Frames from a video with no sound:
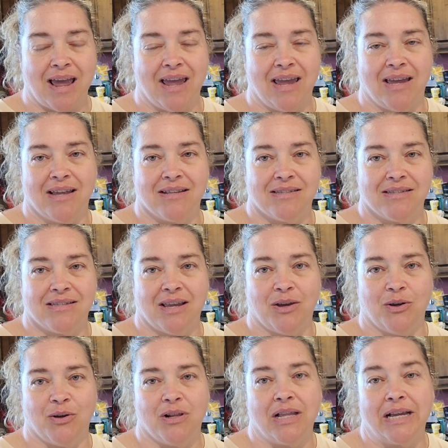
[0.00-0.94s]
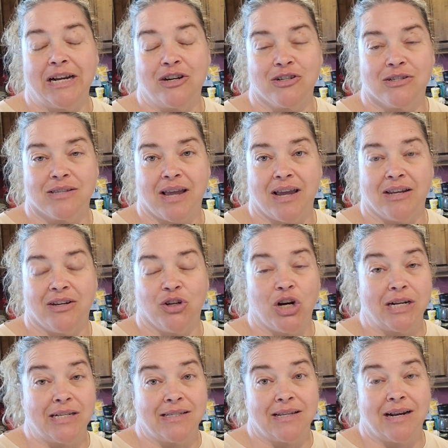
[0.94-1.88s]
And so Clarence and
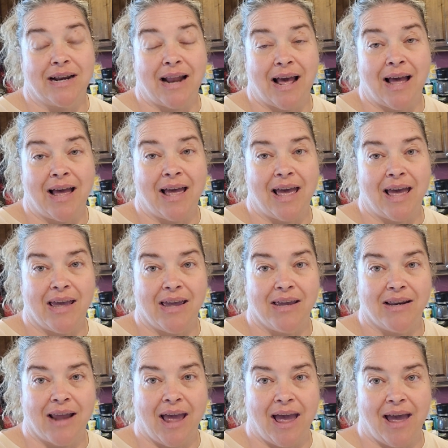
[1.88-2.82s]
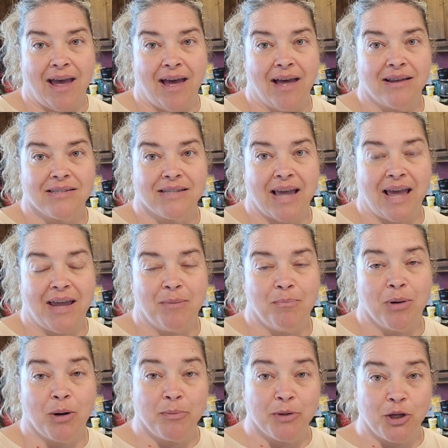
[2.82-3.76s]
Grayson and I ate at a
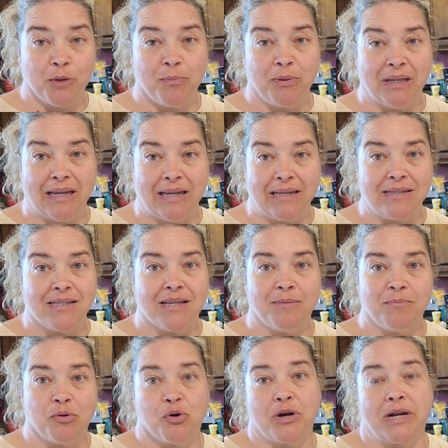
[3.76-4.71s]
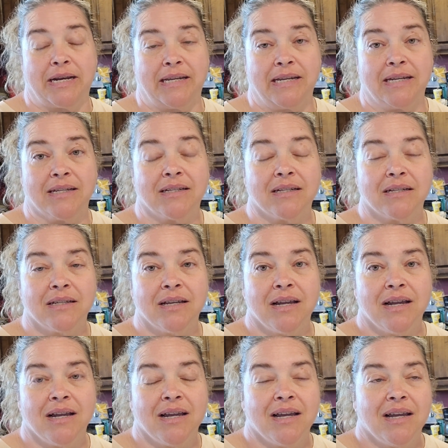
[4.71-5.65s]
barbecue place in Meridian.
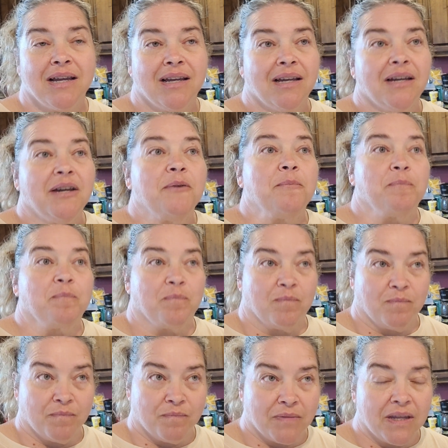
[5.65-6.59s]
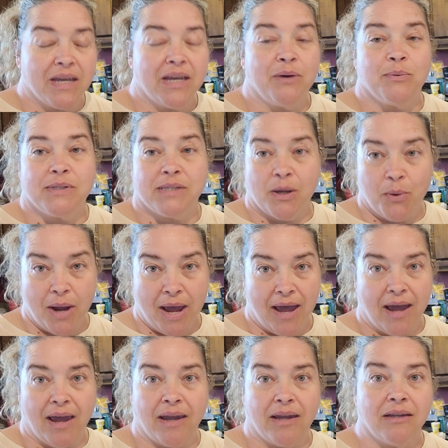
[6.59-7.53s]
It was
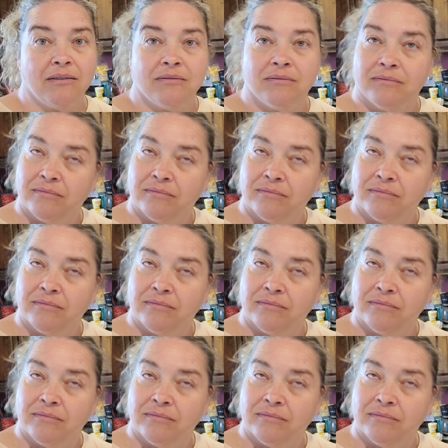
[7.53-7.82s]
okay.